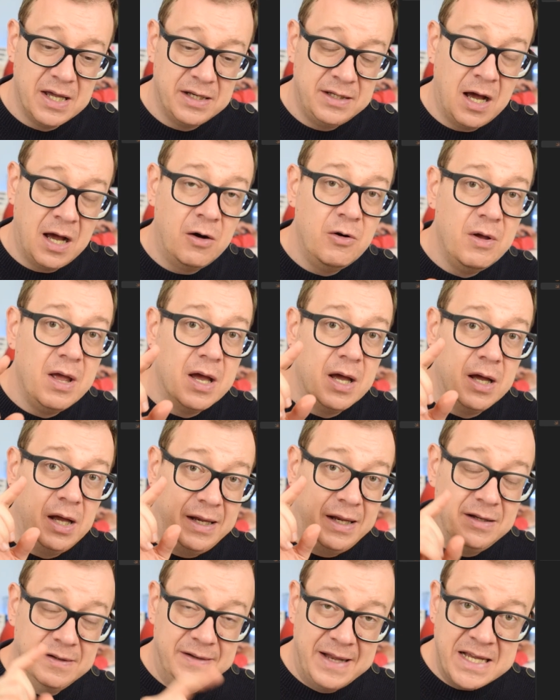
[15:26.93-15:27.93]
Now,
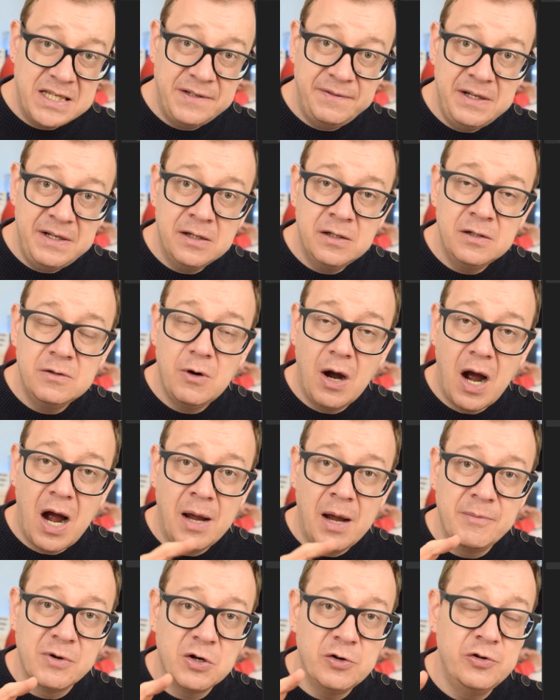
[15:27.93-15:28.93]
in the next video,
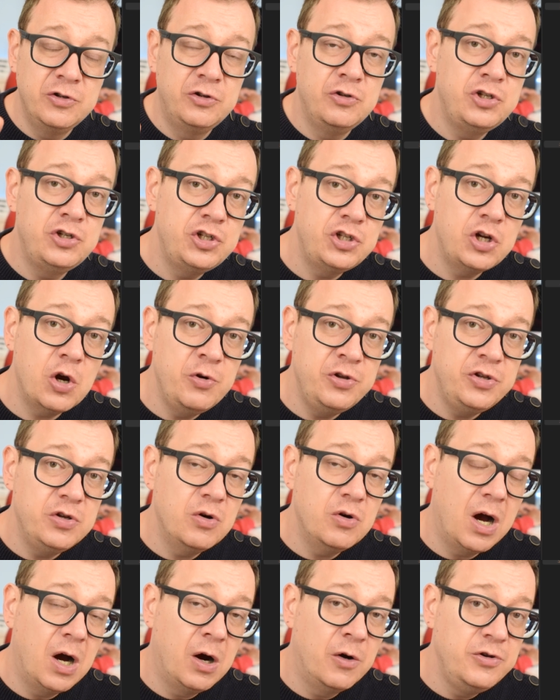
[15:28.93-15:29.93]
I'm going to show
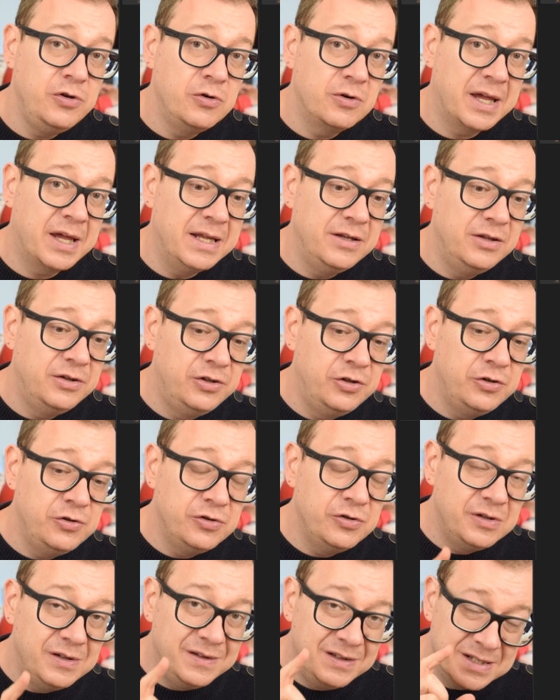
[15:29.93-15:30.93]
you how you can
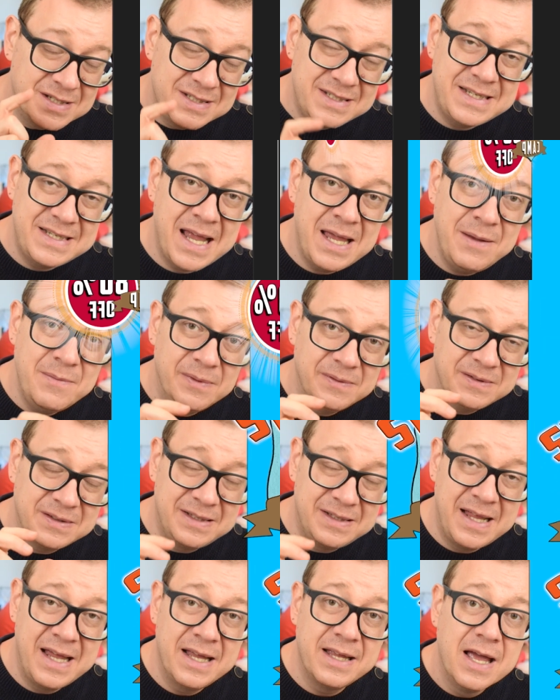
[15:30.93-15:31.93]
do the same
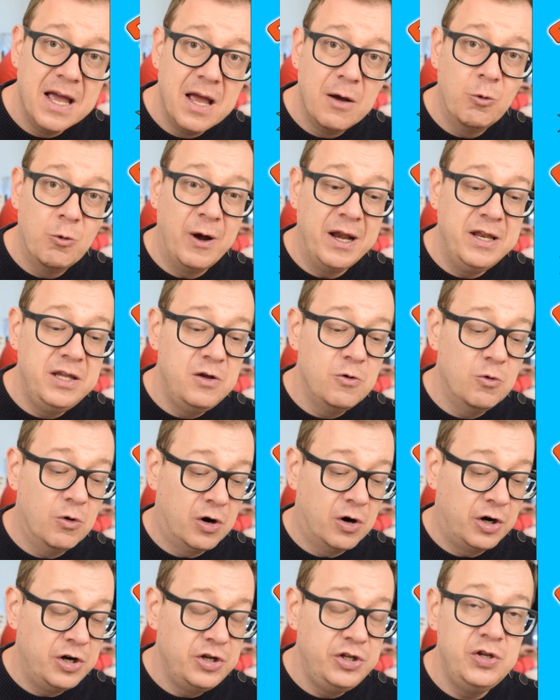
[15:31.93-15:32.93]
thing when you
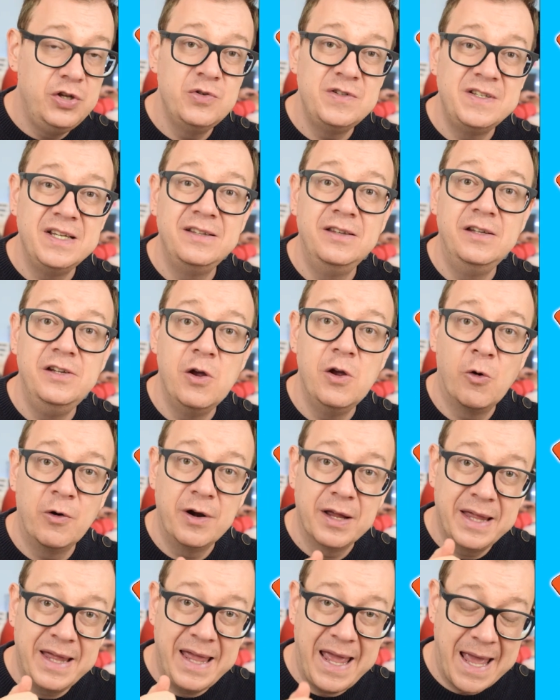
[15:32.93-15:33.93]
are using your
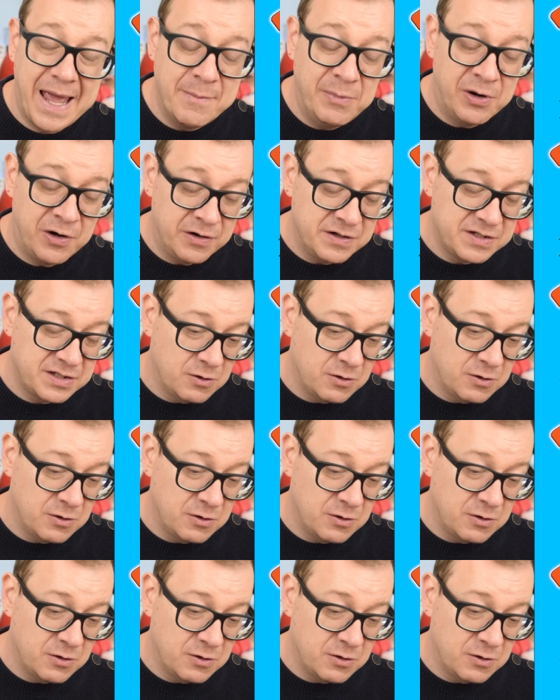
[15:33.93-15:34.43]
camera.